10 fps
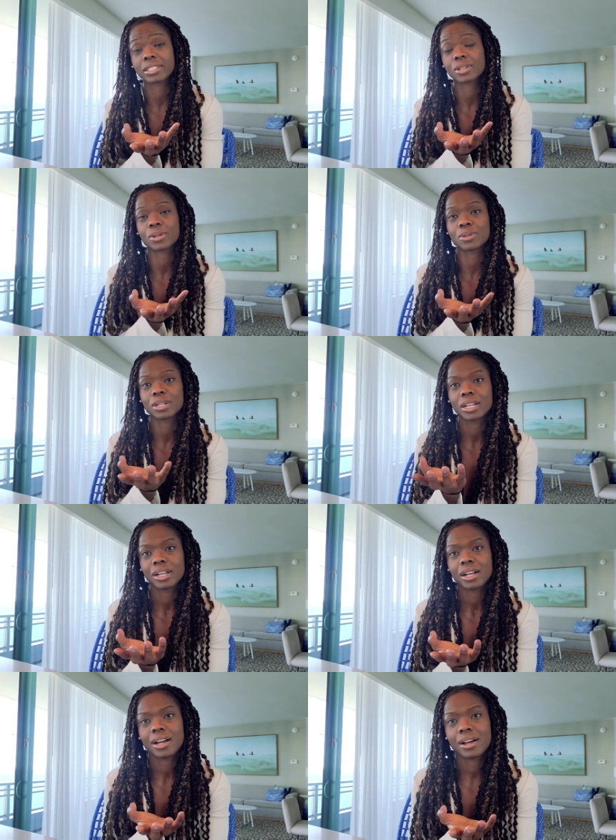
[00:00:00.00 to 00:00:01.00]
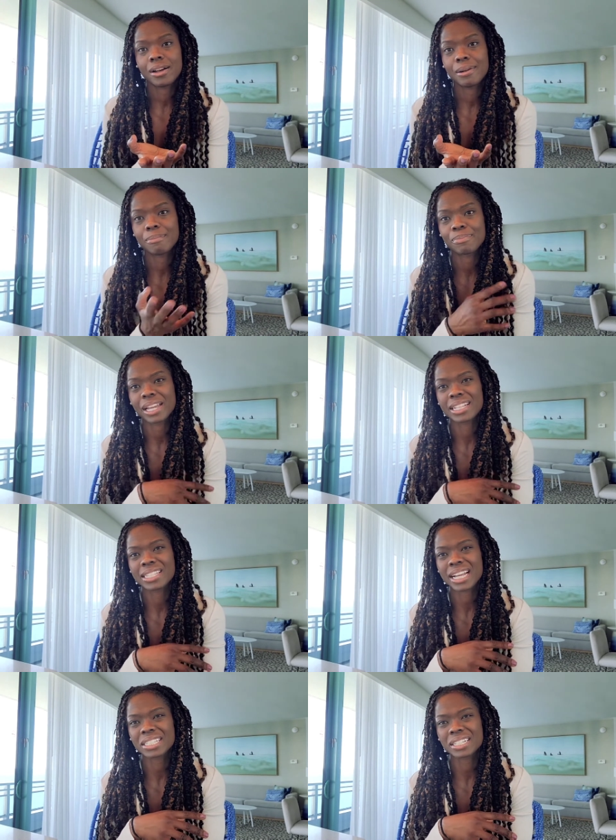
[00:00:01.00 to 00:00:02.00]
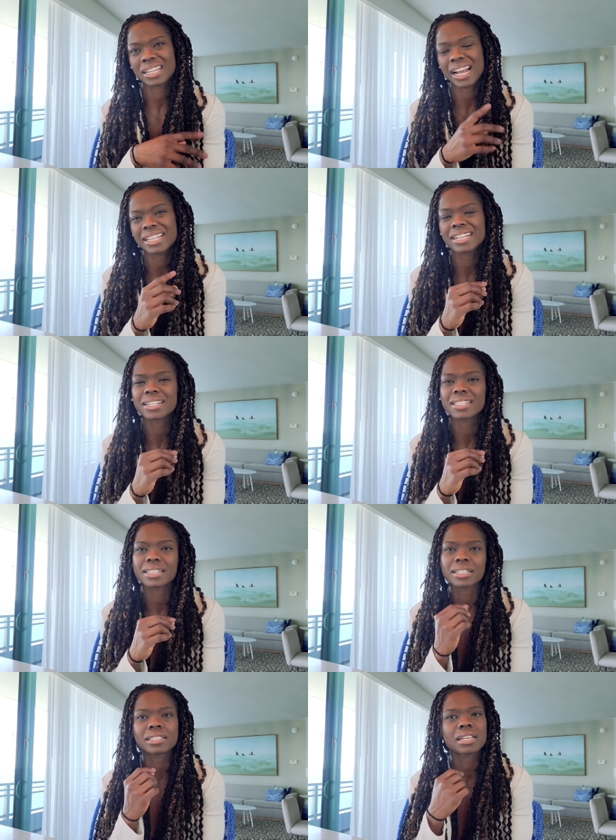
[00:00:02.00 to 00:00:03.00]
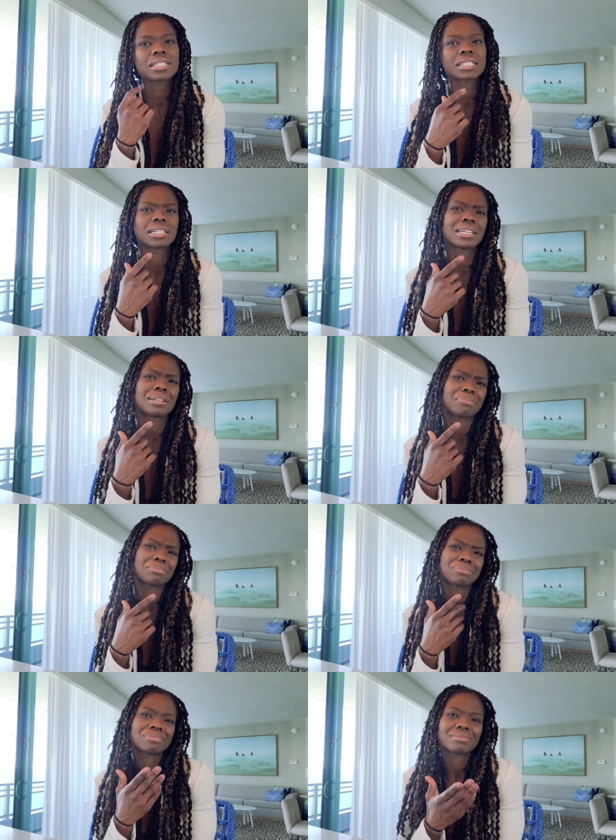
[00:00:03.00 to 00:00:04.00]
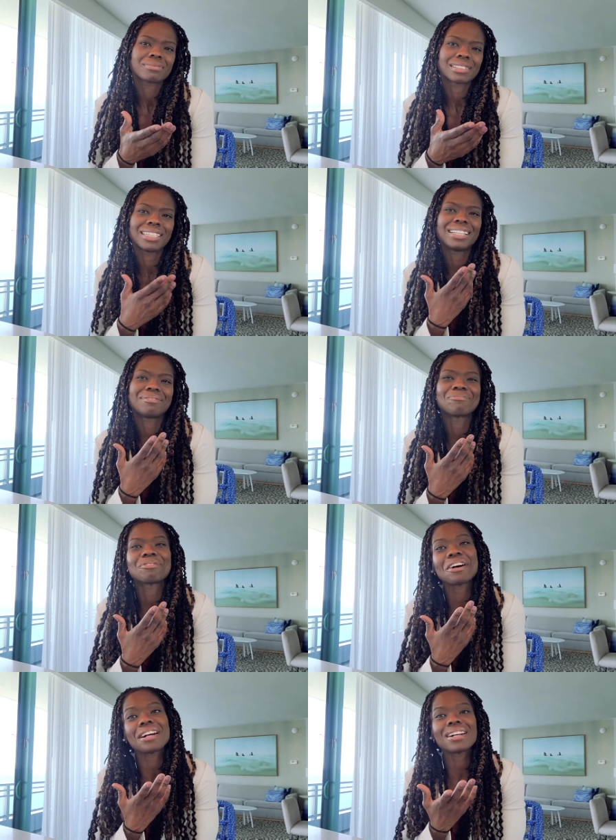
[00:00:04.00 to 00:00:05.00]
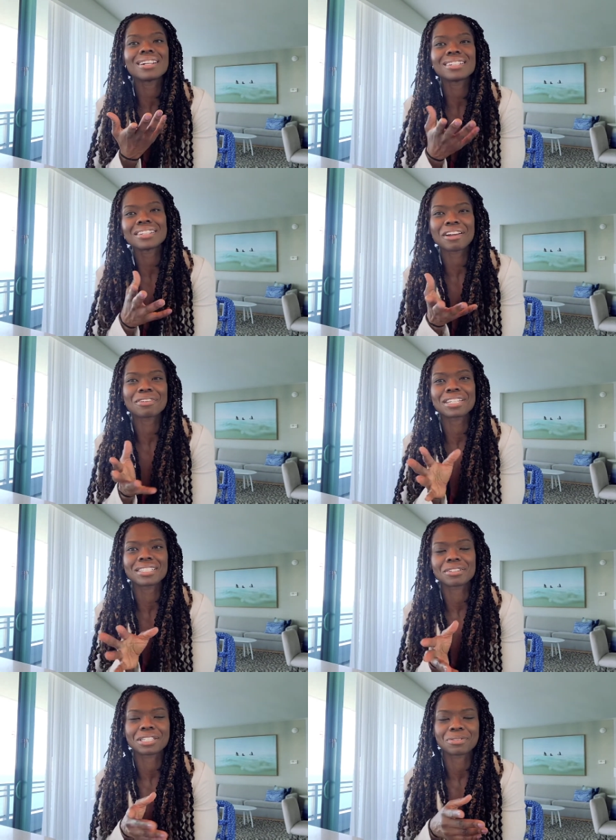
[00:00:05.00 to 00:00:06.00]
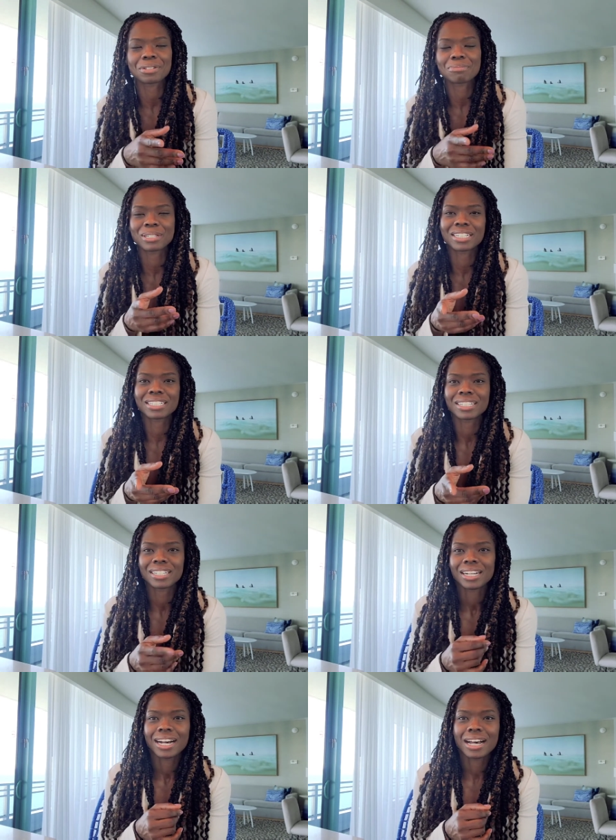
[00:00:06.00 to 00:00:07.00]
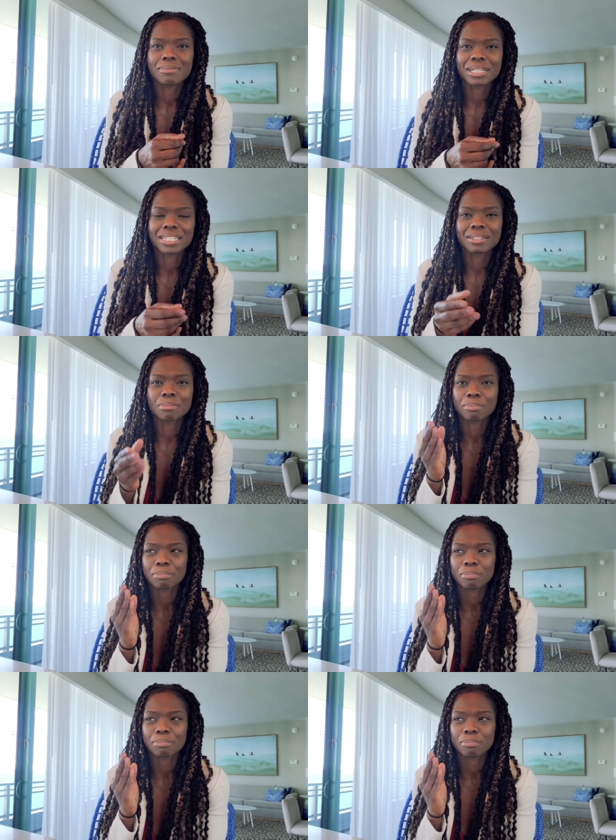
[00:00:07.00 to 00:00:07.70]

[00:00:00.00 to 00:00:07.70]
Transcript: So um, it's actually, I think it's it's actually, well, everything is stressful, but I mean,